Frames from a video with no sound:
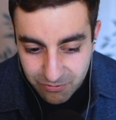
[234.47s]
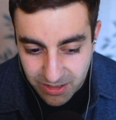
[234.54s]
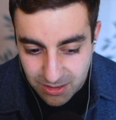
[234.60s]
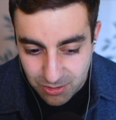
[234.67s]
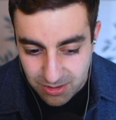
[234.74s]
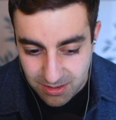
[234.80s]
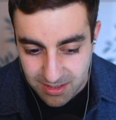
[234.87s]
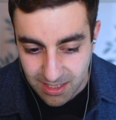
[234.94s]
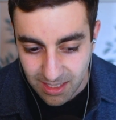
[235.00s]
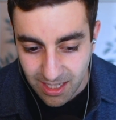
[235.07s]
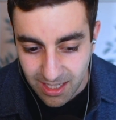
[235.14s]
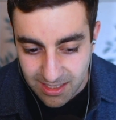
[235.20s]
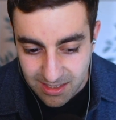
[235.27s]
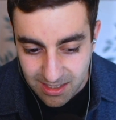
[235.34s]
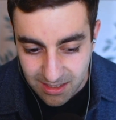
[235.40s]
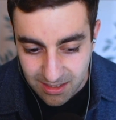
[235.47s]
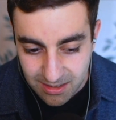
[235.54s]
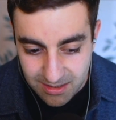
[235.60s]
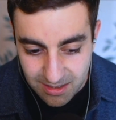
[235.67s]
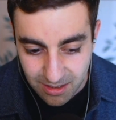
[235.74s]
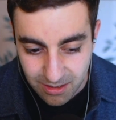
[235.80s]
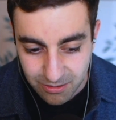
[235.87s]
interesting
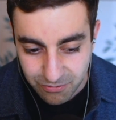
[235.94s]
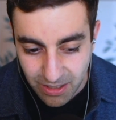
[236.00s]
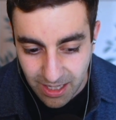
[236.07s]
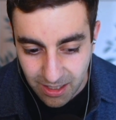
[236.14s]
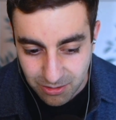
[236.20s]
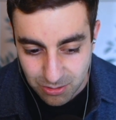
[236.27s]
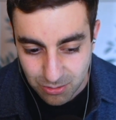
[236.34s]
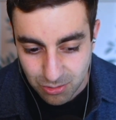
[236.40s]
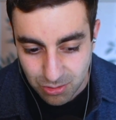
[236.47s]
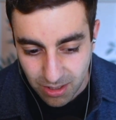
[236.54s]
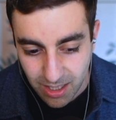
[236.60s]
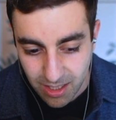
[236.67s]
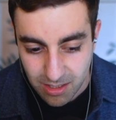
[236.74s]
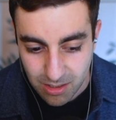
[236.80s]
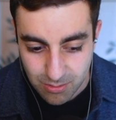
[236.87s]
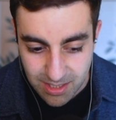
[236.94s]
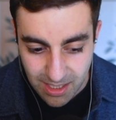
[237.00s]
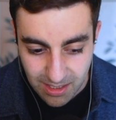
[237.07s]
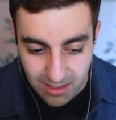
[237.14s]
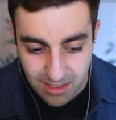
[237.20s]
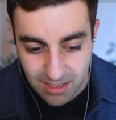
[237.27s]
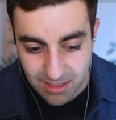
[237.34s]
ideas of how to try new
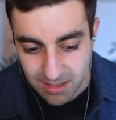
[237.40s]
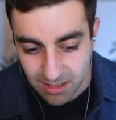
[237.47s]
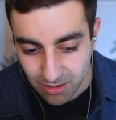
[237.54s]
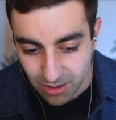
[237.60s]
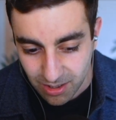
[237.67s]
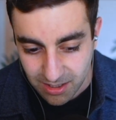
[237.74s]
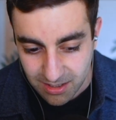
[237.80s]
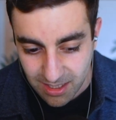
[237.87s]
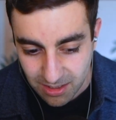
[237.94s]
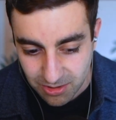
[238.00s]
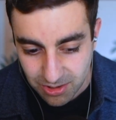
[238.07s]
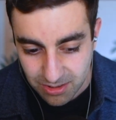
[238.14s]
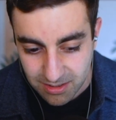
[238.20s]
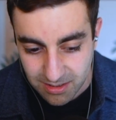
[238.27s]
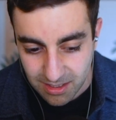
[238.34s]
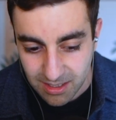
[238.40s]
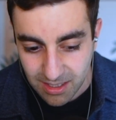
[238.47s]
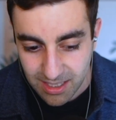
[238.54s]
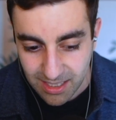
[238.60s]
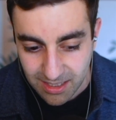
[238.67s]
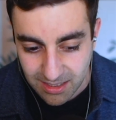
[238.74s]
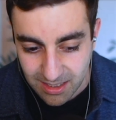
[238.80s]
techniques and architectures in an
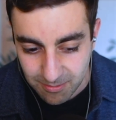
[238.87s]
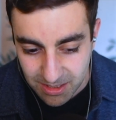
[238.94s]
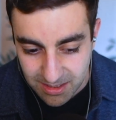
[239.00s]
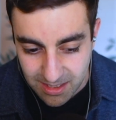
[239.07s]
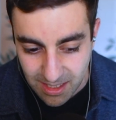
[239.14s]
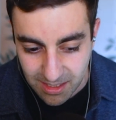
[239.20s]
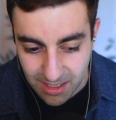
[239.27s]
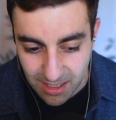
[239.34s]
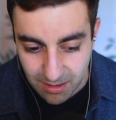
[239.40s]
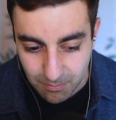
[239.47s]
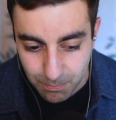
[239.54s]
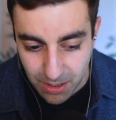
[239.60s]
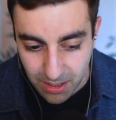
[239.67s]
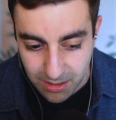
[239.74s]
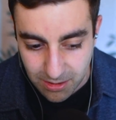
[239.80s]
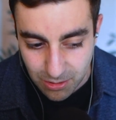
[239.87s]
academic setting, but